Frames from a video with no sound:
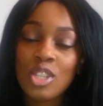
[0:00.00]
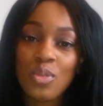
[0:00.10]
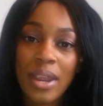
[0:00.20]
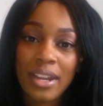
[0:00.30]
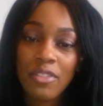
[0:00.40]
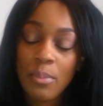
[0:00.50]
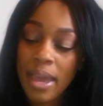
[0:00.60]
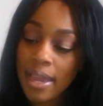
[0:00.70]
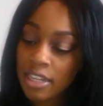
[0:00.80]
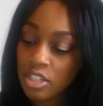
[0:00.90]
So right off the
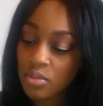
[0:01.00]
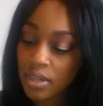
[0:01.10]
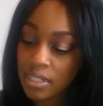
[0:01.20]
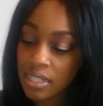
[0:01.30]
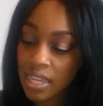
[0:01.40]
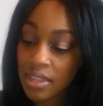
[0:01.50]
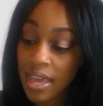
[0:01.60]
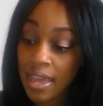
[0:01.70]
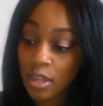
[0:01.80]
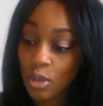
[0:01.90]
bat, I just want to say
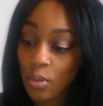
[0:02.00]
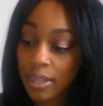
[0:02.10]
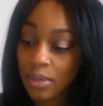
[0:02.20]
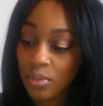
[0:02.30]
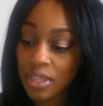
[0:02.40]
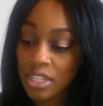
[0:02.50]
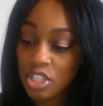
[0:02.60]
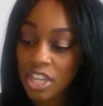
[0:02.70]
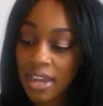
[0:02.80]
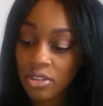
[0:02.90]
that going in with these
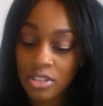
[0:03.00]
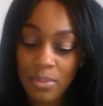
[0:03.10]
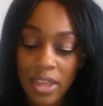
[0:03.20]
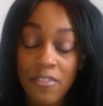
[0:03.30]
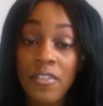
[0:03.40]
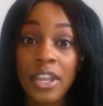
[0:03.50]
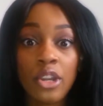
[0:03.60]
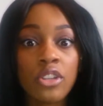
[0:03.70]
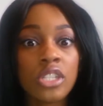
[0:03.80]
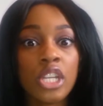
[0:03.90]
shadows on my
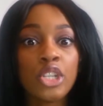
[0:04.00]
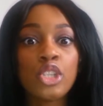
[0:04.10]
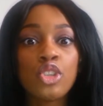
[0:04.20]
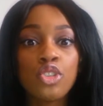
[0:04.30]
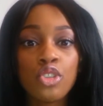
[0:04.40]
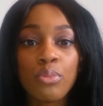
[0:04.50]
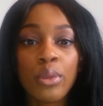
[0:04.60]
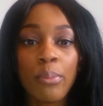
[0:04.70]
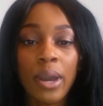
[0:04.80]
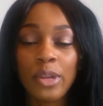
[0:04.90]
fingers, they're
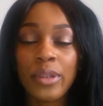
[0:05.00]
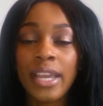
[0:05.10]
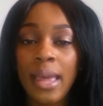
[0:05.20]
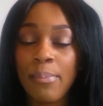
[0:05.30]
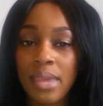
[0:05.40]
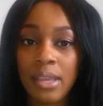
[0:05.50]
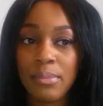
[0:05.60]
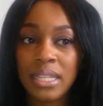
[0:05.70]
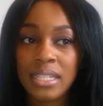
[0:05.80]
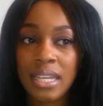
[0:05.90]
super buttery and
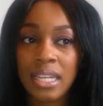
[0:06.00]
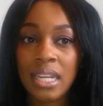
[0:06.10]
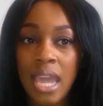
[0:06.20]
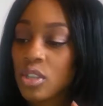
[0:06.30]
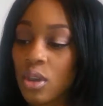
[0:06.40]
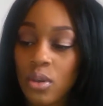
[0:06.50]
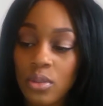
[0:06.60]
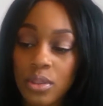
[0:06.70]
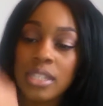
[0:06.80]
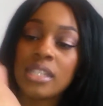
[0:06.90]
pigmented. So
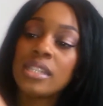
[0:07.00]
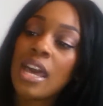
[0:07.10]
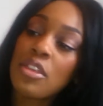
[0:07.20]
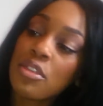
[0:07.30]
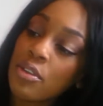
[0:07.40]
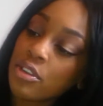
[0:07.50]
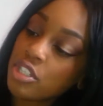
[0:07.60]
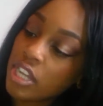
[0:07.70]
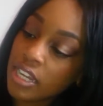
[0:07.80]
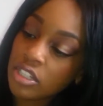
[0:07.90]
this is that third
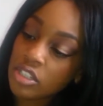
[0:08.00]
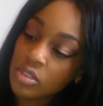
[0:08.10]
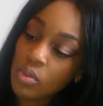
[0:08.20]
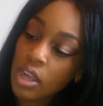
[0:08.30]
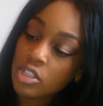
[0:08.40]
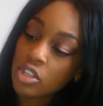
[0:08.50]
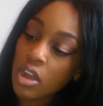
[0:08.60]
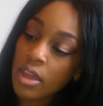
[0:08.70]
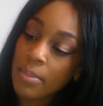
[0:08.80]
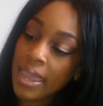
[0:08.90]
shade just swatched
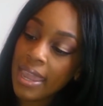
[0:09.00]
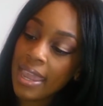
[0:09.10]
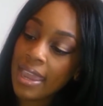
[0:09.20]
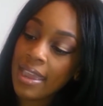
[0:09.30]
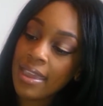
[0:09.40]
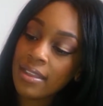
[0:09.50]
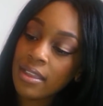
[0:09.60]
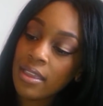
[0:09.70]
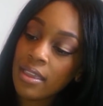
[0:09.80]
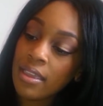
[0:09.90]
on my hand,
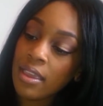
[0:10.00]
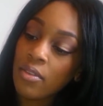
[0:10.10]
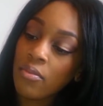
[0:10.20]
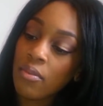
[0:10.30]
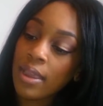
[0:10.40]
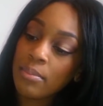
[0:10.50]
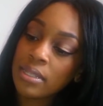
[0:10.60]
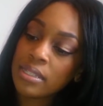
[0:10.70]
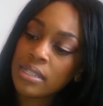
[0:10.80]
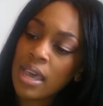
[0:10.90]
right
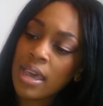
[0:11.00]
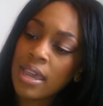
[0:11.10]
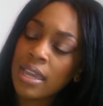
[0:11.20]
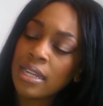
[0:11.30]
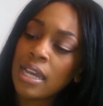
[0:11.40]
beside,